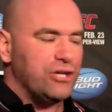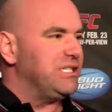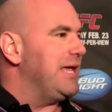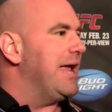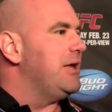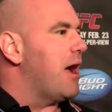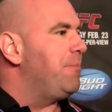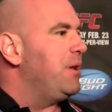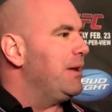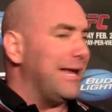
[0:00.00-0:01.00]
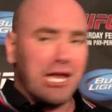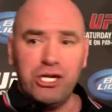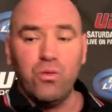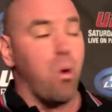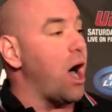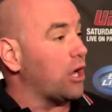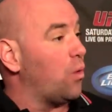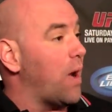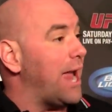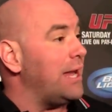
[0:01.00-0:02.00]
stand up, and then you walk
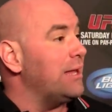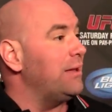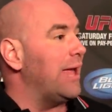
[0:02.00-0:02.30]
away,